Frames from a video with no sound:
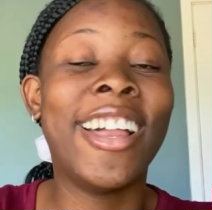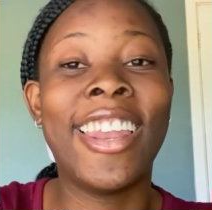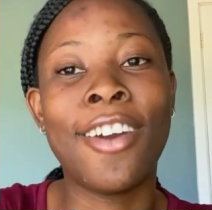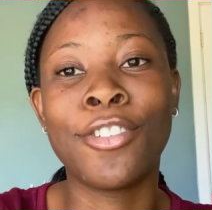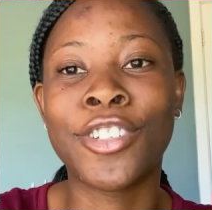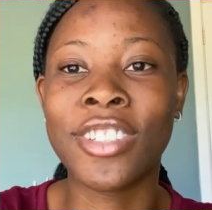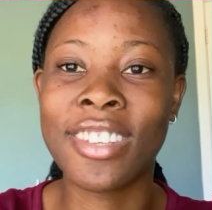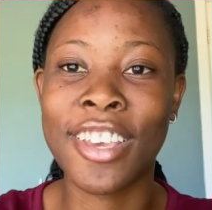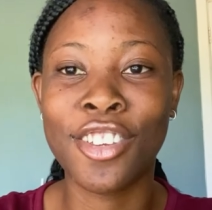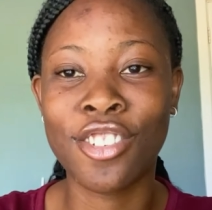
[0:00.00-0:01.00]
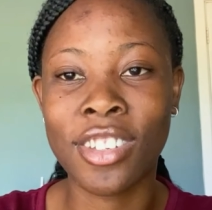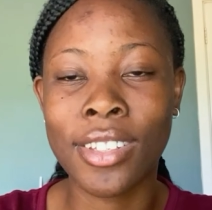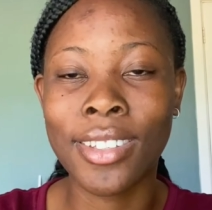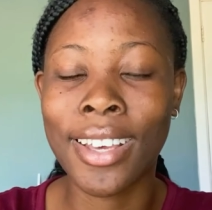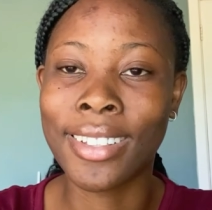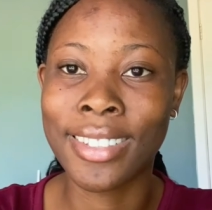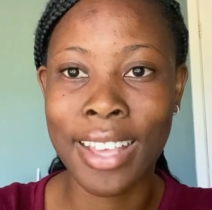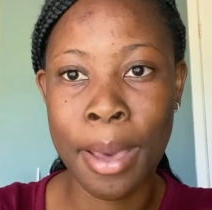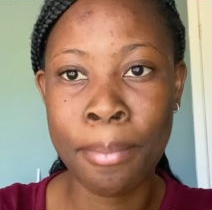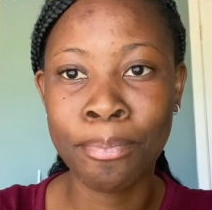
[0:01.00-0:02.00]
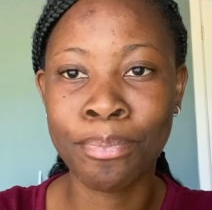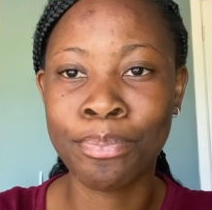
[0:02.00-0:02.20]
life orientation exam,